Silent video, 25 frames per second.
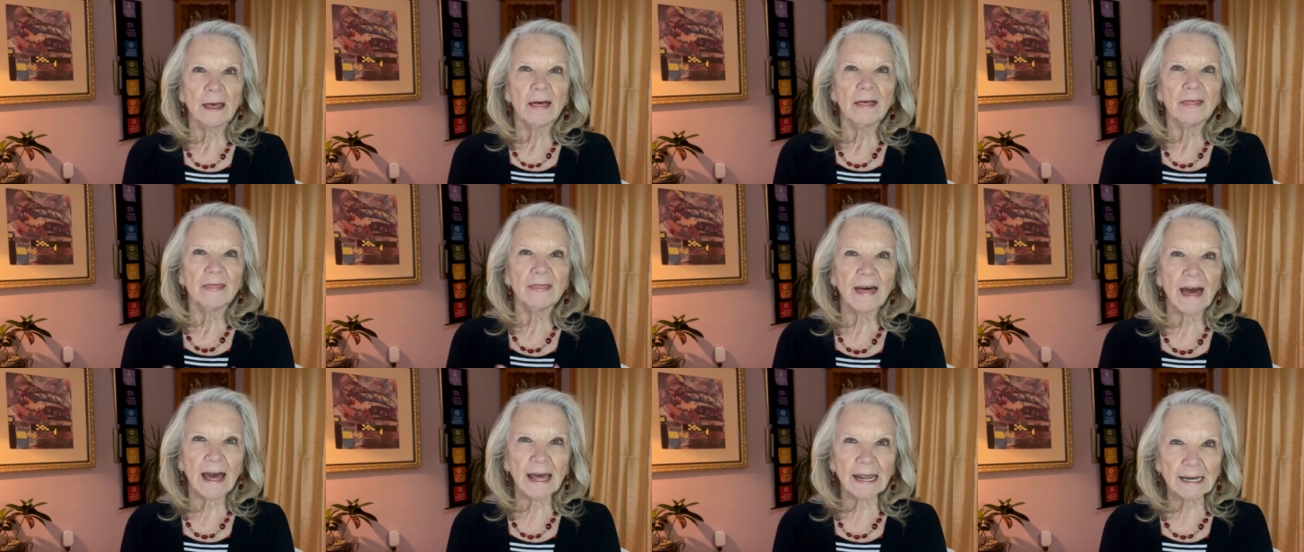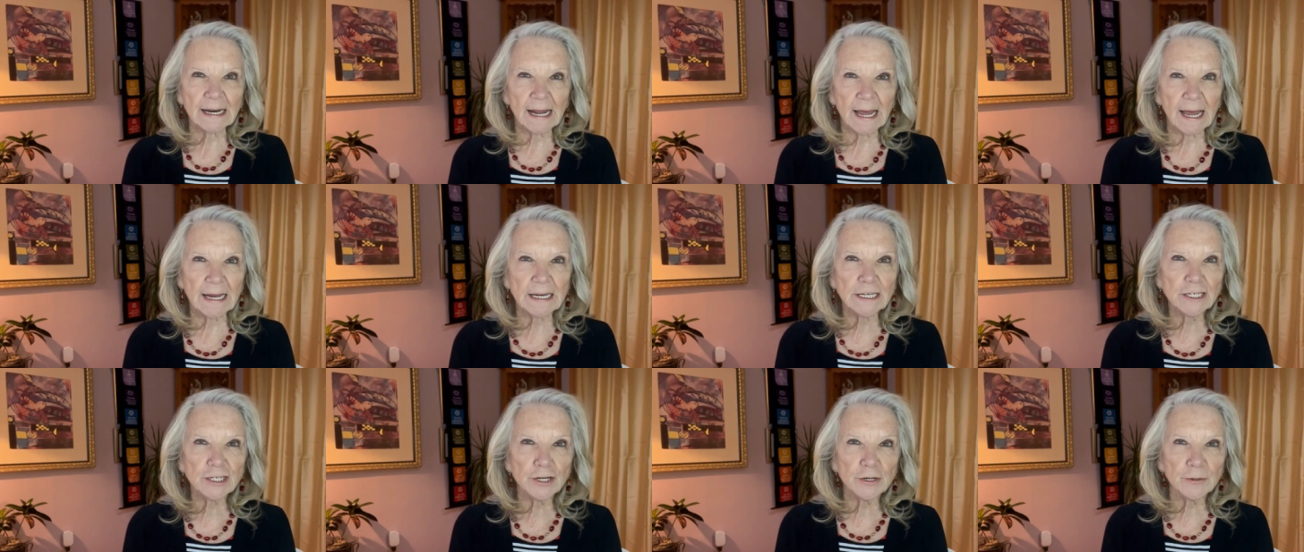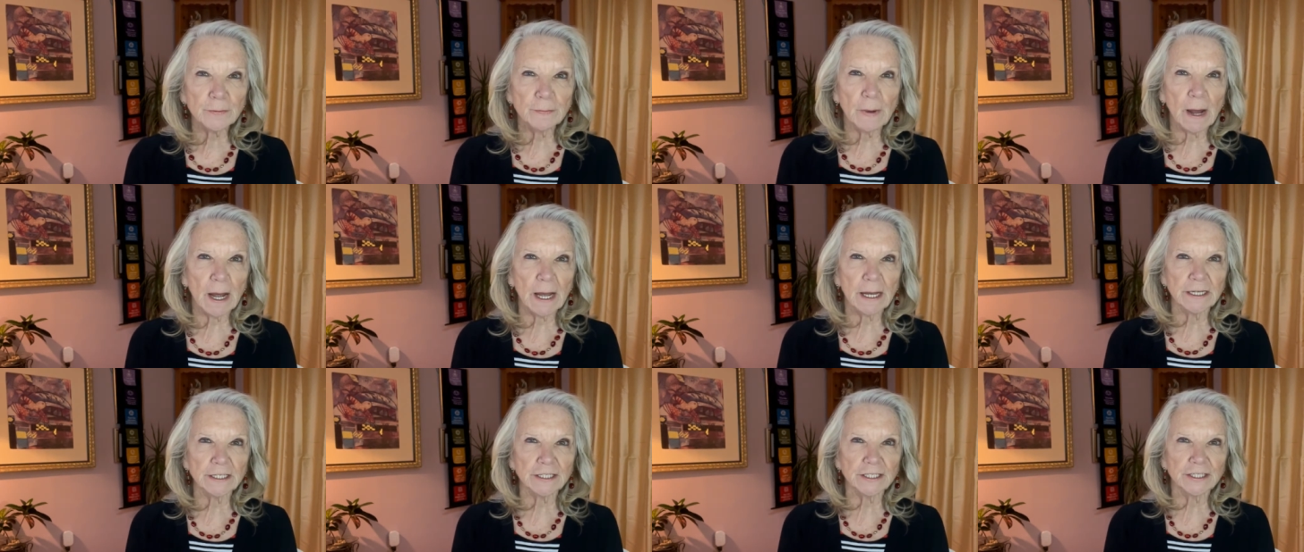That
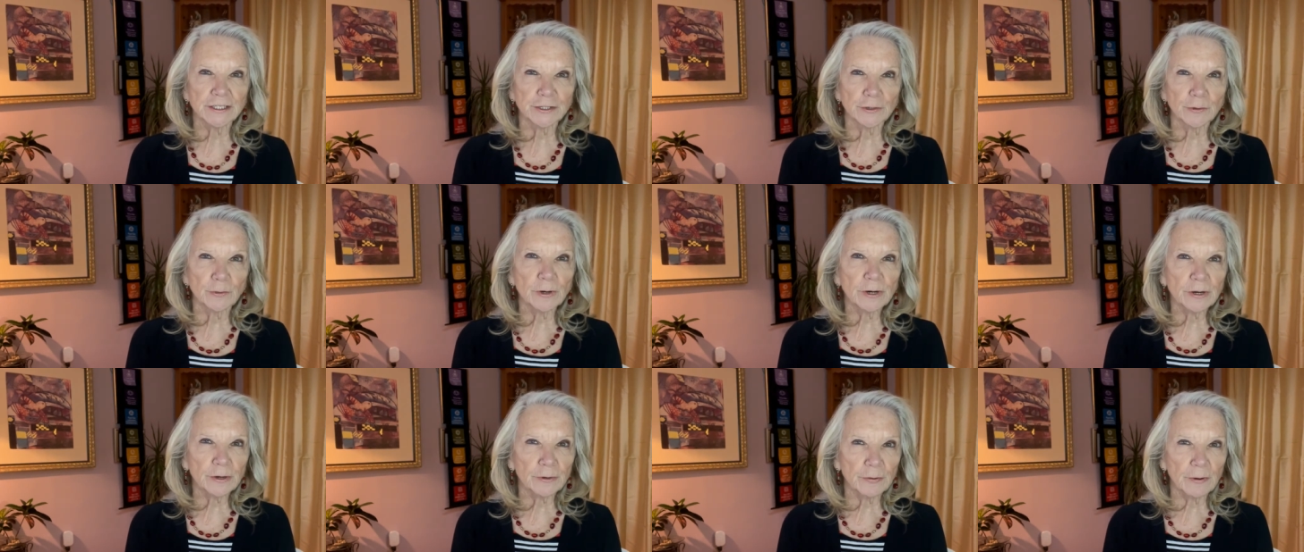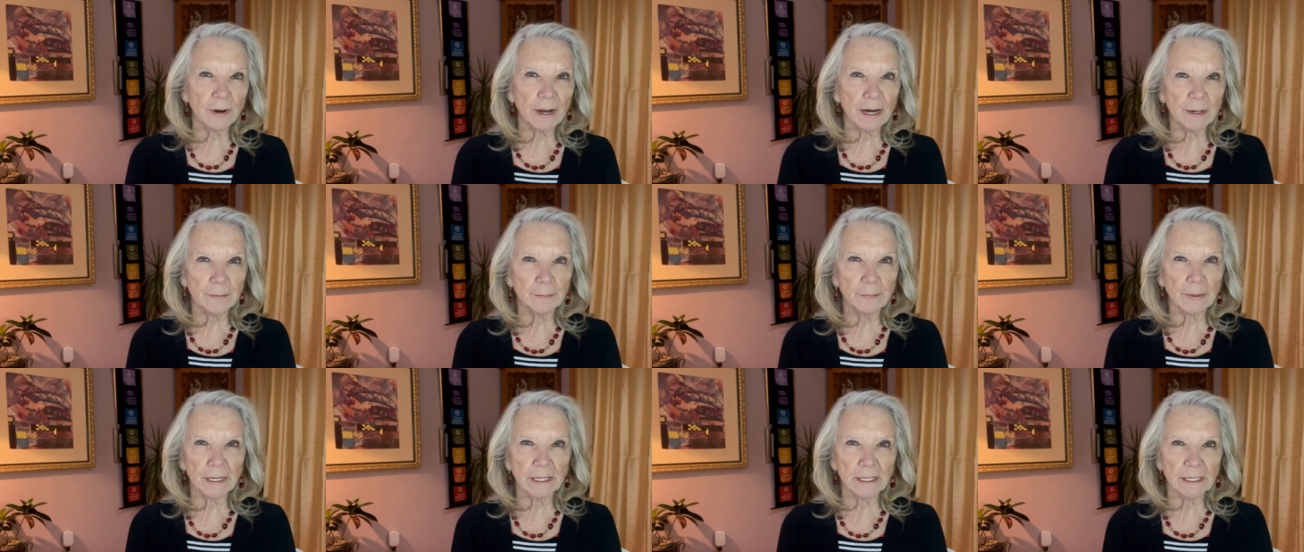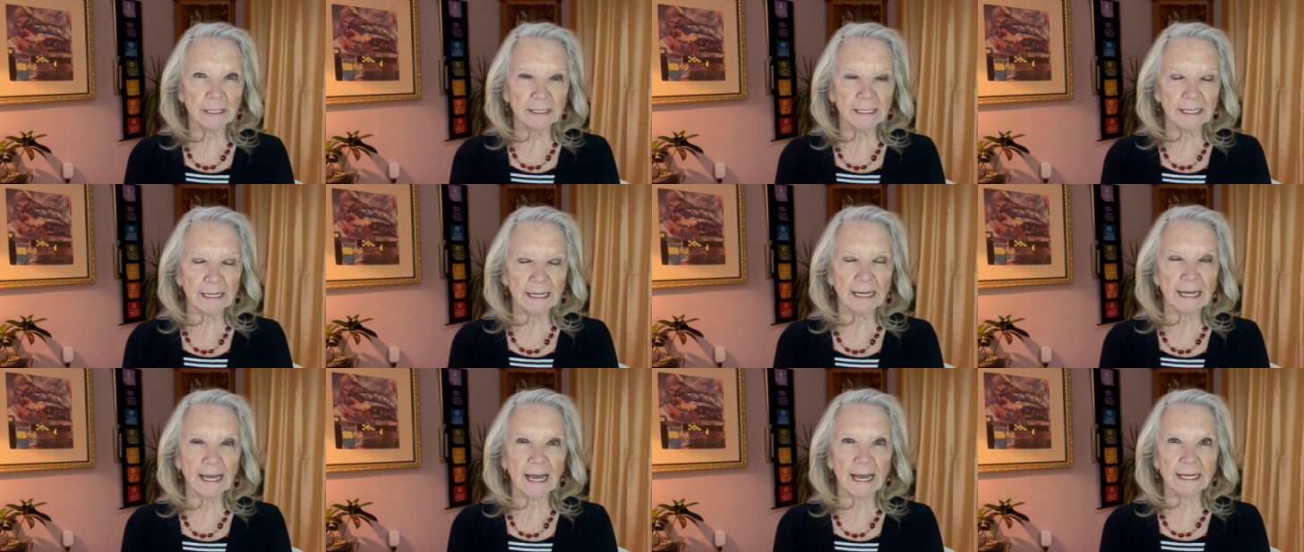undermines your
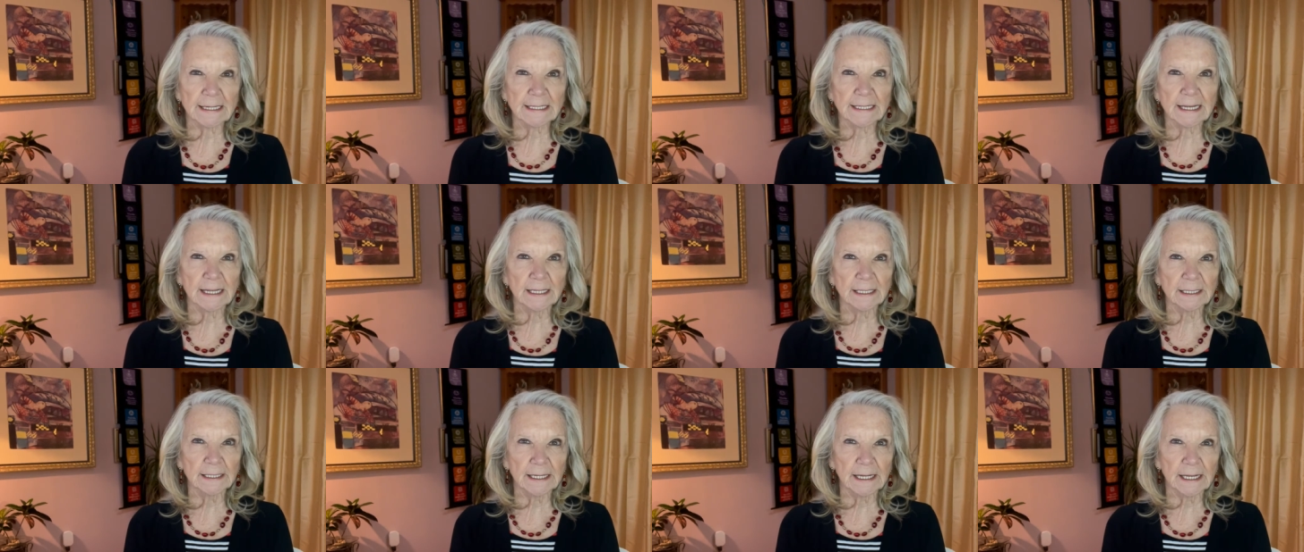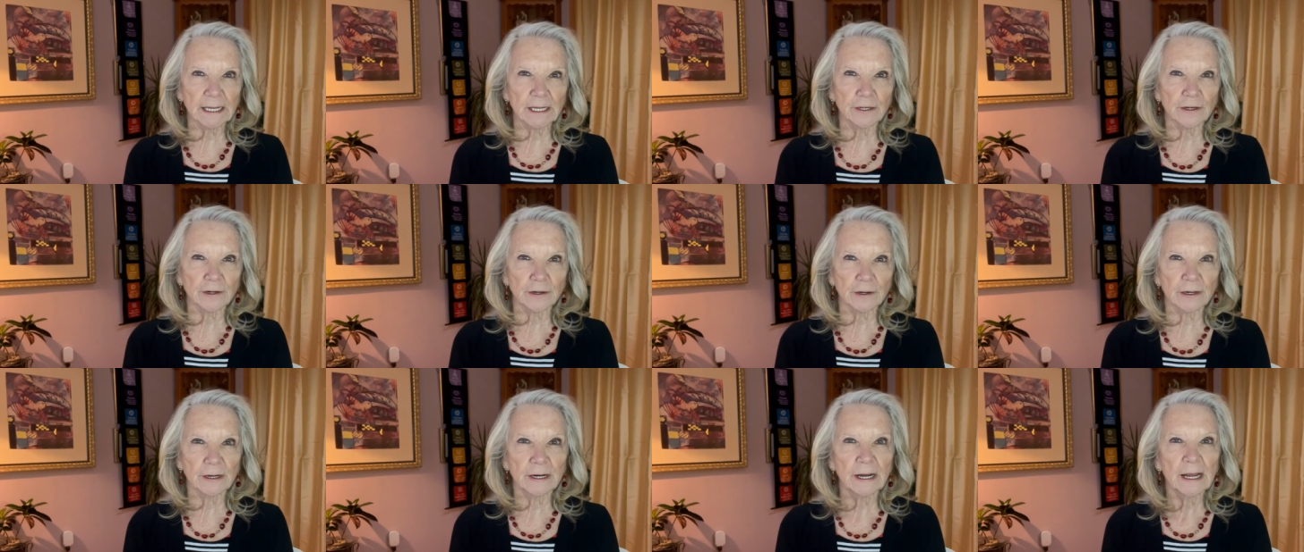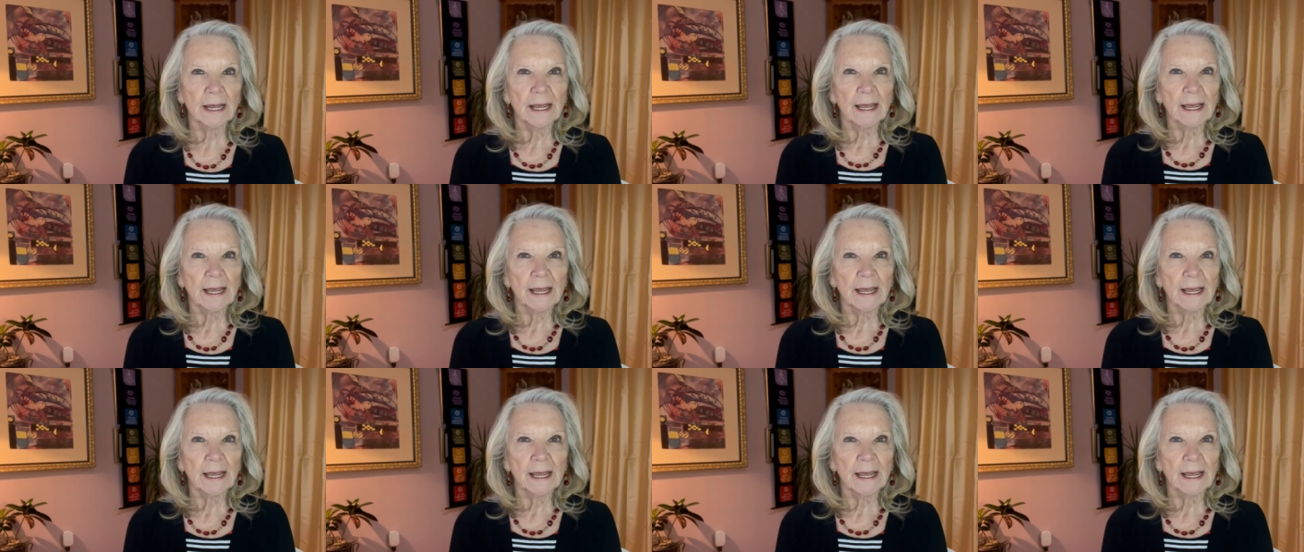credibility as a leader.